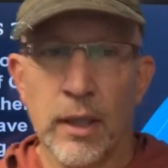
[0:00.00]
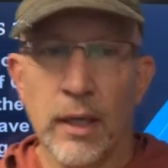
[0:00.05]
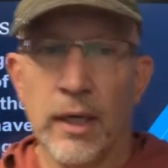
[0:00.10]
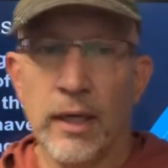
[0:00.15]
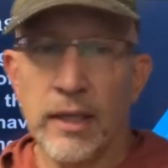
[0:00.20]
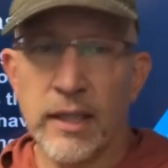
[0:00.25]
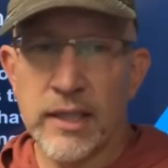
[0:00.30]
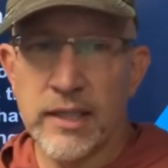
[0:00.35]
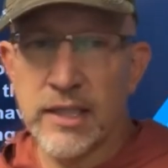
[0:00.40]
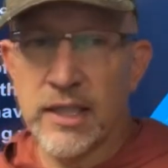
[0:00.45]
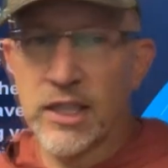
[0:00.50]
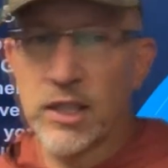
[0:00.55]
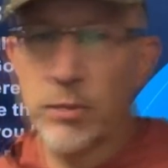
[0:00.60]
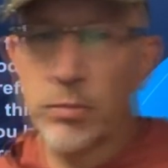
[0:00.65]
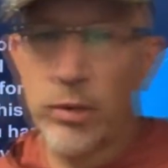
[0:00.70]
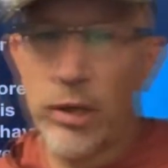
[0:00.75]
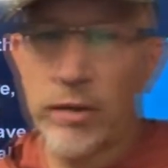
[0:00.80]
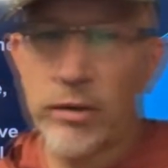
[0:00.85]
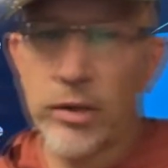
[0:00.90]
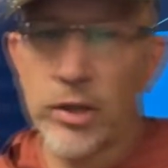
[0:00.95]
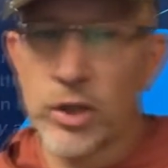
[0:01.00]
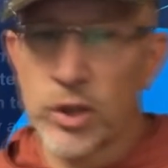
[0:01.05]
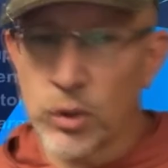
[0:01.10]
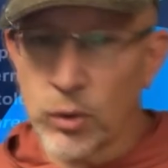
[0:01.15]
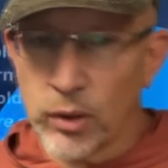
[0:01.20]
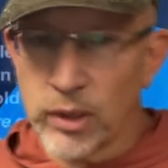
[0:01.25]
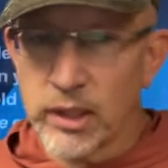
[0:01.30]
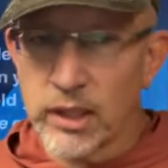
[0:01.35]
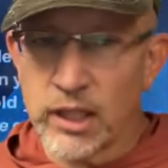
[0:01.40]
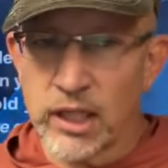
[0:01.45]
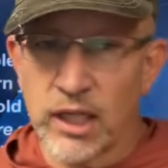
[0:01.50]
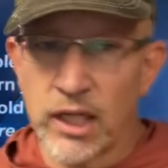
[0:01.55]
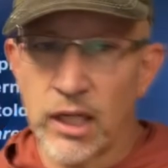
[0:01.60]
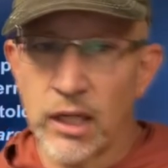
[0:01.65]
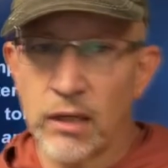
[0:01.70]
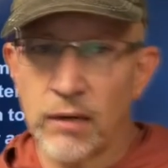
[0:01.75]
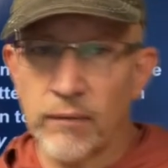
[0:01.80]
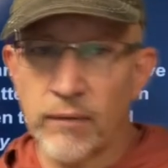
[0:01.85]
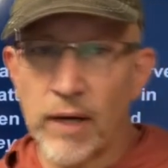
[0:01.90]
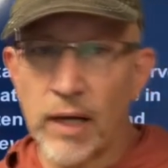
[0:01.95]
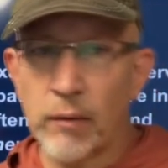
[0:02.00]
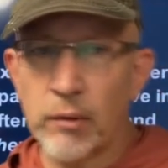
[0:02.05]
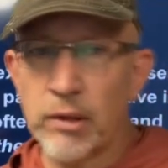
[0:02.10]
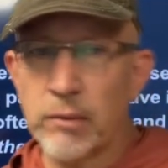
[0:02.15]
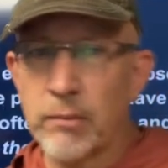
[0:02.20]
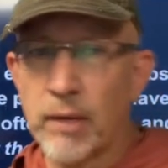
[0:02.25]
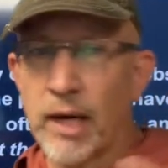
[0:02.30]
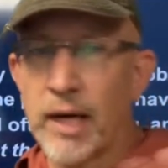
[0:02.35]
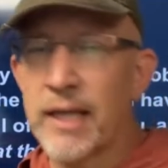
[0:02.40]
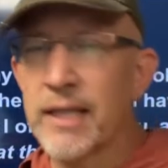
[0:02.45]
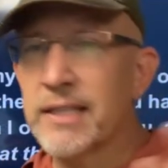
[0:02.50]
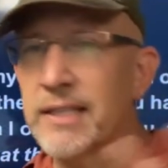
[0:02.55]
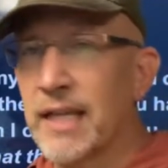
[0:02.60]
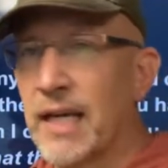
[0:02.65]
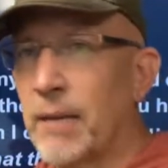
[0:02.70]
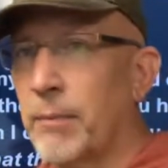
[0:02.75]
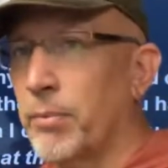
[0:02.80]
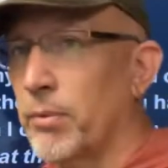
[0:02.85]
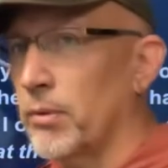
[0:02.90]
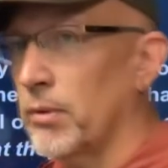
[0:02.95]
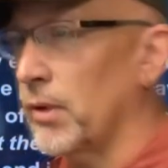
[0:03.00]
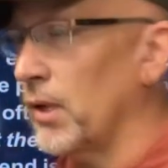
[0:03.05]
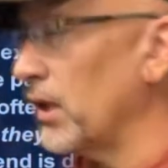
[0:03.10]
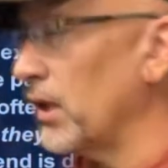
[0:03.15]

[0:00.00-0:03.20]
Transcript: Then he says, Brethren, join in following my example. I